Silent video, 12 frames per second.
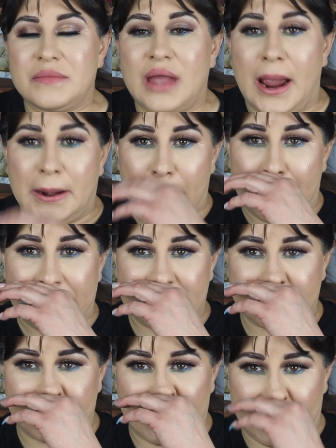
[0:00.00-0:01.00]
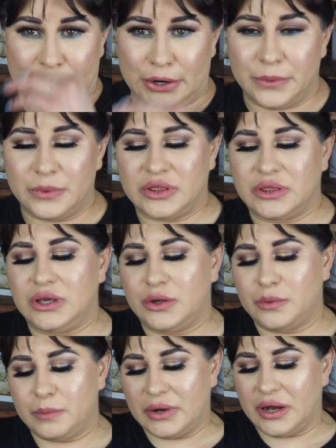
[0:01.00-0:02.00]
I know he's really hurt with
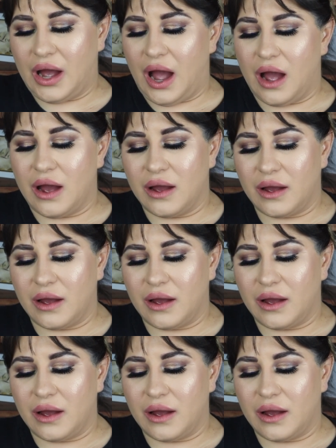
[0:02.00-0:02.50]
you, but